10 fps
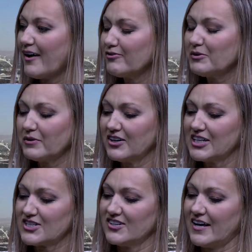Everywhere I
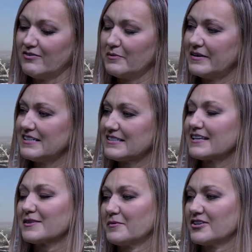turn, everybody's
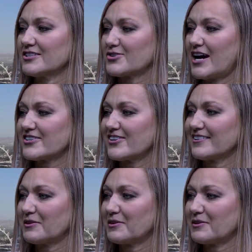like, the market's crashing,